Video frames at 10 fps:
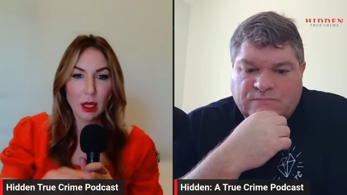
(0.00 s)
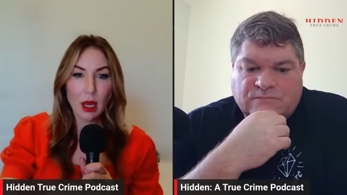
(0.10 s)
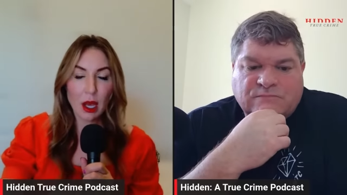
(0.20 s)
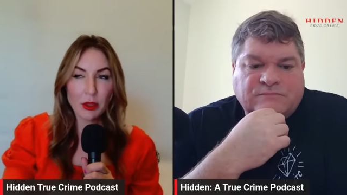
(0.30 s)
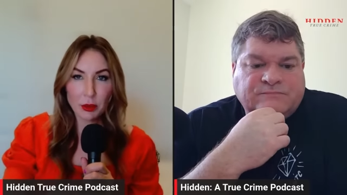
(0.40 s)

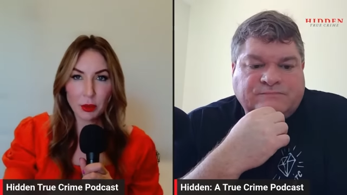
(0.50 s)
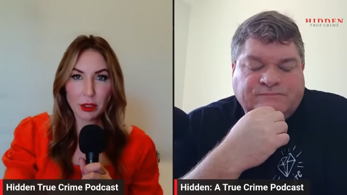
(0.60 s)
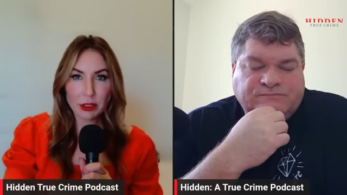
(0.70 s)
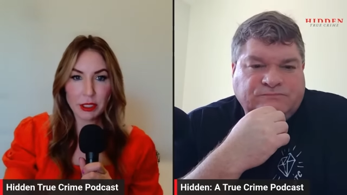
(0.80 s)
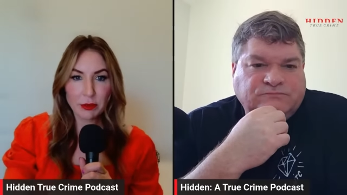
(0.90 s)
Speaker 1: Other
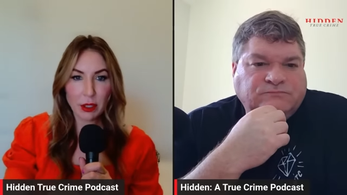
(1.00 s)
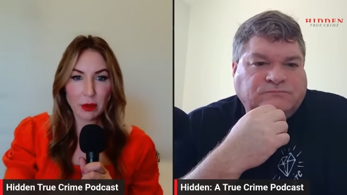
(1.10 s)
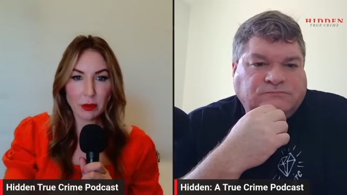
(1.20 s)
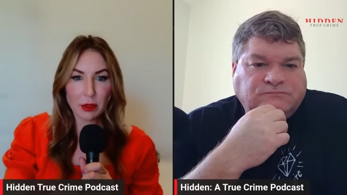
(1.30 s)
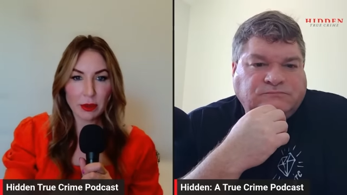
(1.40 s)
words she wrote,
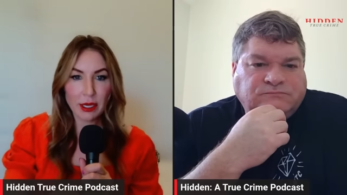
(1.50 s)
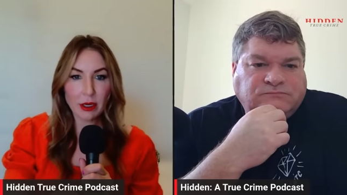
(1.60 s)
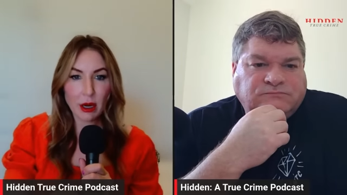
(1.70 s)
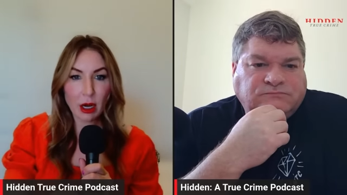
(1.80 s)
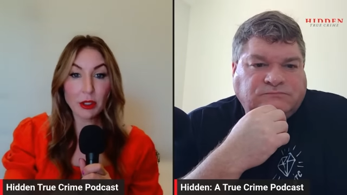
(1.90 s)
there
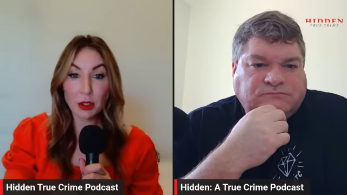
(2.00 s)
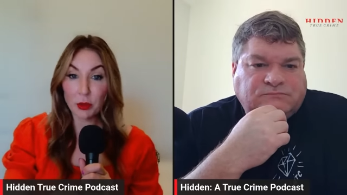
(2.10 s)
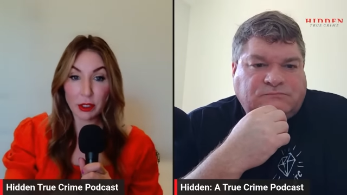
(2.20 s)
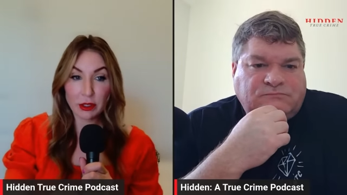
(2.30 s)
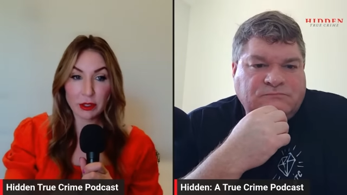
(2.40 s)
are no
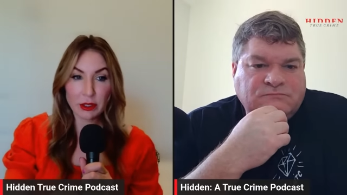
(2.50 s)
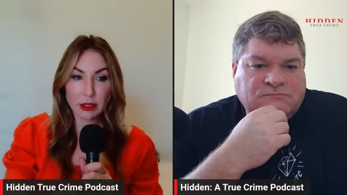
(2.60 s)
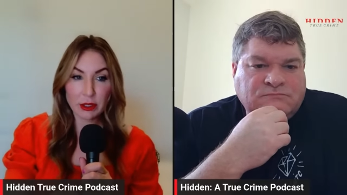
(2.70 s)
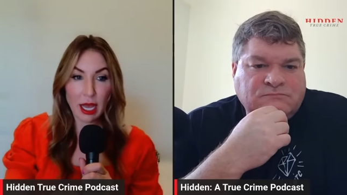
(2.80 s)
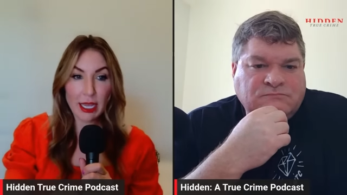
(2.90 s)
words.
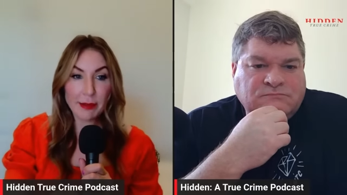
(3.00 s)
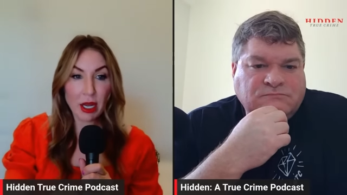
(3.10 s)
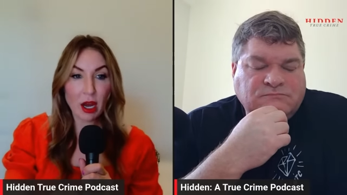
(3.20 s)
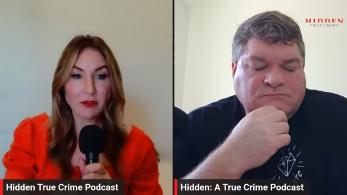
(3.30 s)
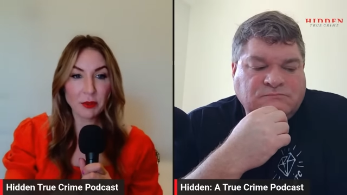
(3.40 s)
I am an
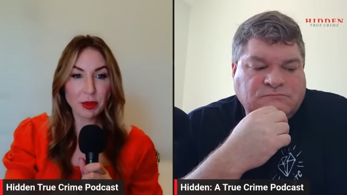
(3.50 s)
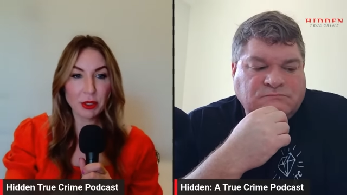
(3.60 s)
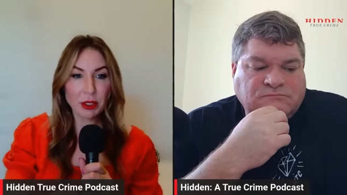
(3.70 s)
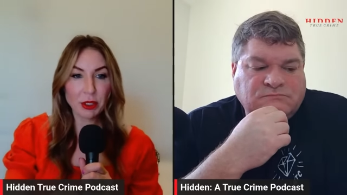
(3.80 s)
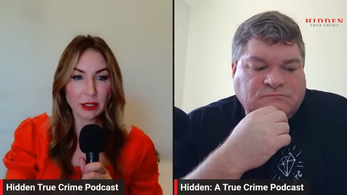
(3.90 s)
awful
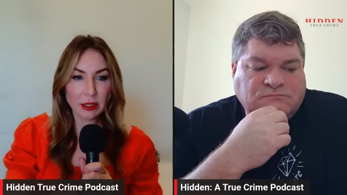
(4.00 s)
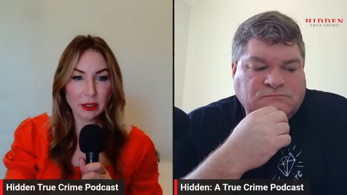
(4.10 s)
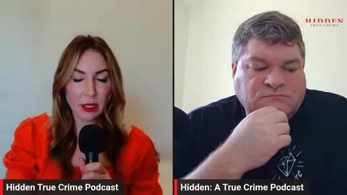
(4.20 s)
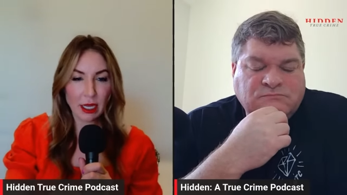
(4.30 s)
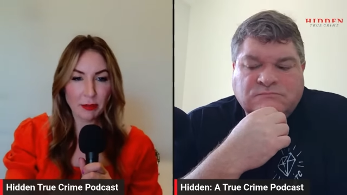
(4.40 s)
person.
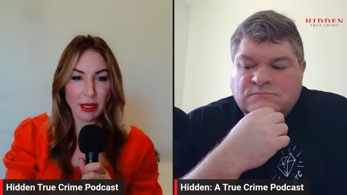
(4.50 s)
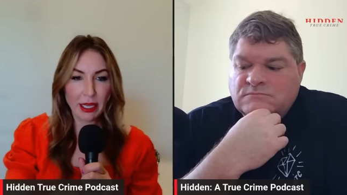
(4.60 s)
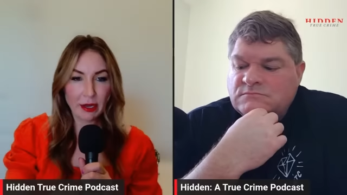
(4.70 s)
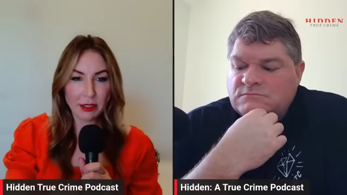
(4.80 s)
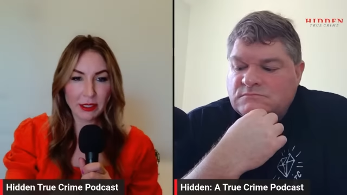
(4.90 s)
I pay
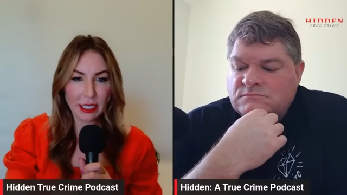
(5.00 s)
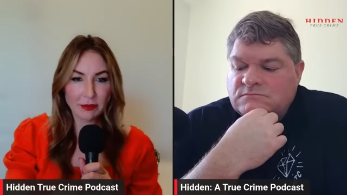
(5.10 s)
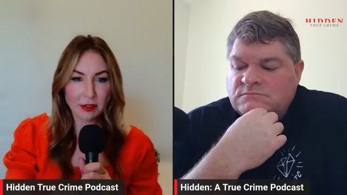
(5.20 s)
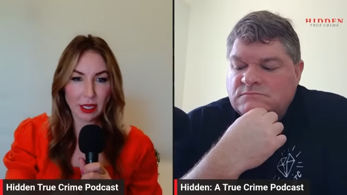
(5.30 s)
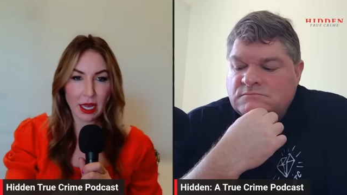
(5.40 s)
every day
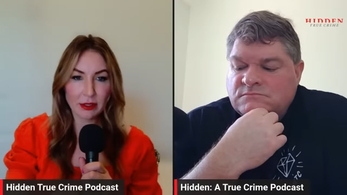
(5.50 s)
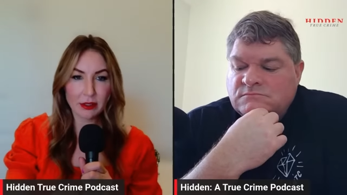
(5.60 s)
for that.